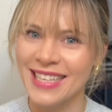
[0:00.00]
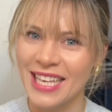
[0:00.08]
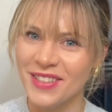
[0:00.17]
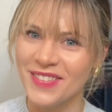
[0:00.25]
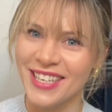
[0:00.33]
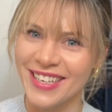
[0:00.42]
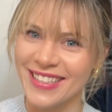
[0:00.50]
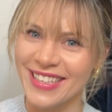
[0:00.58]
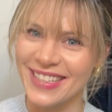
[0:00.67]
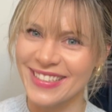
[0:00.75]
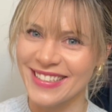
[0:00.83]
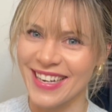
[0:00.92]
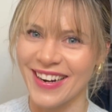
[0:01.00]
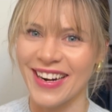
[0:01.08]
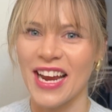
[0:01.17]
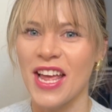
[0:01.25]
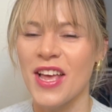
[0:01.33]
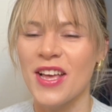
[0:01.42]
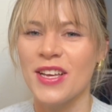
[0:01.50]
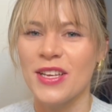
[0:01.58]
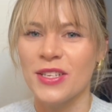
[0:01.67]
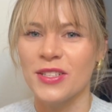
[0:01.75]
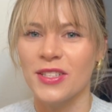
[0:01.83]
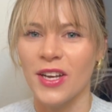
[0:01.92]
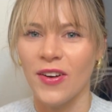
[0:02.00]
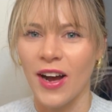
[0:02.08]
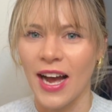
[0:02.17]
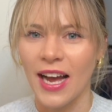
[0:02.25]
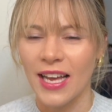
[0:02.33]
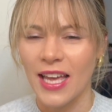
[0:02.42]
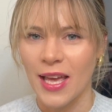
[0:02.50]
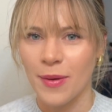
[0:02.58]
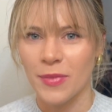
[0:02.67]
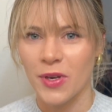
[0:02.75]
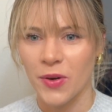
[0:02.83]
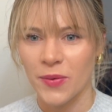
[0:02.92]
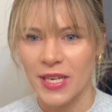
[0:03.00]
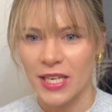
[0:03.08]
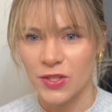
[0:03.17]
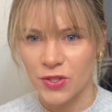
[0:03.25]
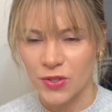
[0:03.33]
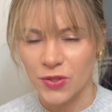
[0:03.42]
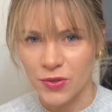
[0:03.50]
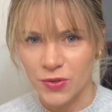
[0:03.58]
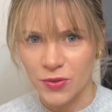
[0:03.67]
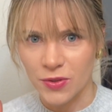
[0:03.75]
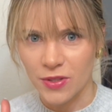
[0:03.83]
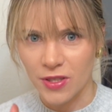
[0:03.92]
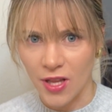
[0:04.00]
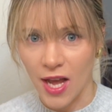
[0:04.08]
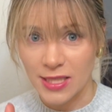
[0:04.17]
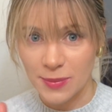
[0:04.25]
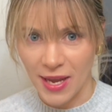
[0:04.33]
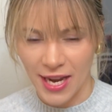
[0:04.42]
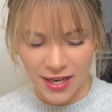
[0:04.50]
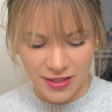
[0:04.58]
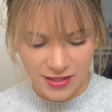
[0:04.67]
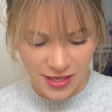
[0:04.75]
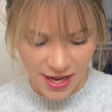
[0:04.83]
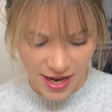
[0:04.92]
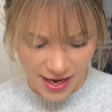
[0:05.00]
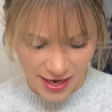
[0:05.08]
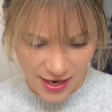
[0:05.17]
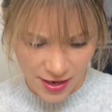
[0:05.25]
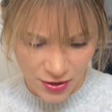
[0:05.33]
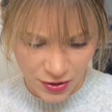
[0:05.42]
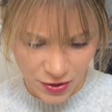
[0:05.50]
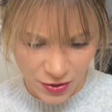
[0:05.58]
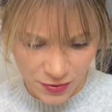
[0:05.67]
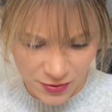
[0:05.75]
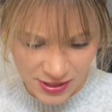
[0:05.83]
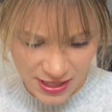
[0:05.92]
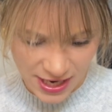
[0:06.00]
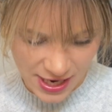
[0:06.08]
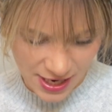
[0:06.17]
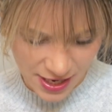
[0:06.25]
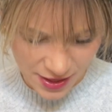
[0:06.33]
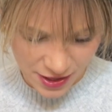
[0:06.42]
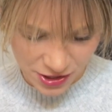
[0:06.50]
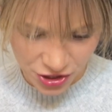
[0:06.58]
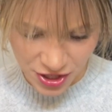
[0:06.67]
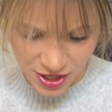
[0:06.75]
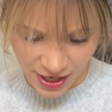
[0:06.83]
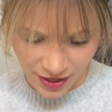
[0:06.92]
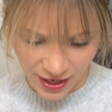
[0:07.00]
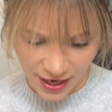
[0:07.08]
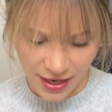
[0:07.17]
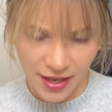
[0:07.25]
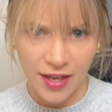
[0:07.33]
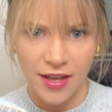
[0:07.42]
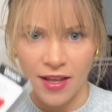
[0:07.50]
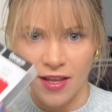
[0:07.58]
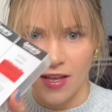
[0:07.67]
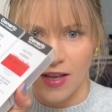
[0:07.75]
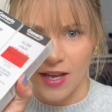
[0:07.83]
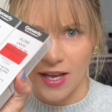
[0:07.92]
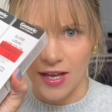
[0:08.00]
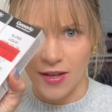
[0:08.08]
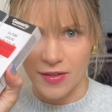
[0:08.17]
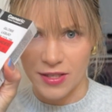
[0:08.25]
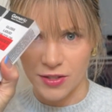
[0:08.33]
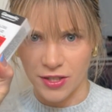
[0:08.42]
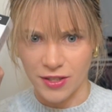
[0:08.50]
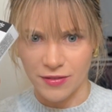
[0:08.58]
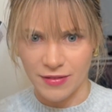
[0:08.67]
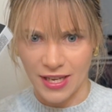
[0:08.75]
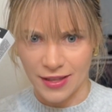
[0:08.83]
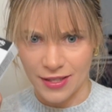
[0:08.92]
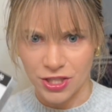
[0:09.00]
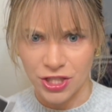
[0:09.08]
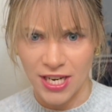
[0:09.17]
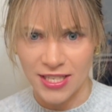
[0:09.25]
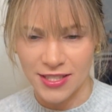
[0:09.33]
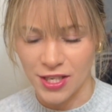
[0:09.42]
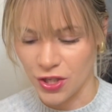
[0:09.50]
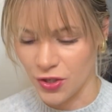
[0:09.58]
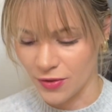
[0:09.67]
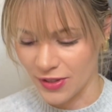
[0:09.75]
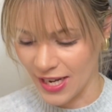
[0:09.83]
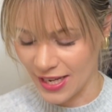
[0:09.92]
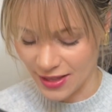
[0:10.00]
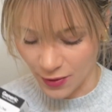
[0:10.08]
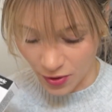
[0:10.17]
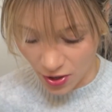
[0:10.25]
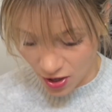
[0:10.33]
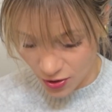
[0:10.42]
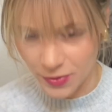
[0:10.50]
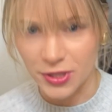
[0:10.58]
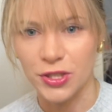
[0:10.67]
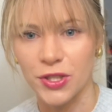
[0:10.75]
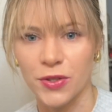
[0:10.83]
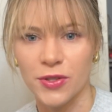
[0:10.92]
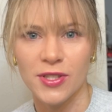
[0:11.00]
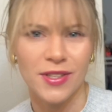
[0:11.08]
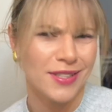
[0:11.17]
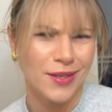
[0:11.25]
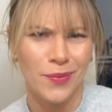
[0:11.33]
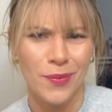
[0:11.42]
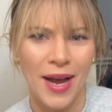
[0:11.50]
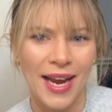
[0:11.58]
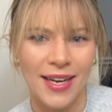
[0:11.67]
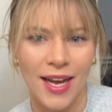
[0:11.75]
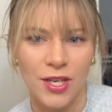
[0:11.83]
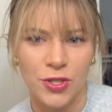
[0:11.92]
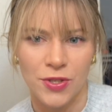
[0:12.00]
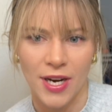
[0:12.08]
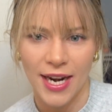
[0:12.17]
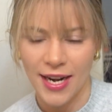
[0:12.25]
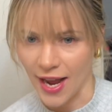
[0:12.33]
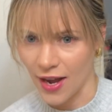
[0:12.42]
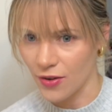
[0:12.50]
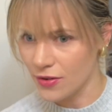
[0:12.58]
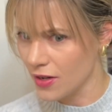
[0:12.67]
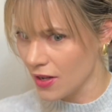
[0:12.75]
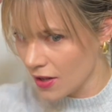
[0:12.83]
Hello, my darlings. All right, so I am going to gloss my hair today using the generic, these are like the Shazy Q line. They were all reduced, so I was like, why not try it out?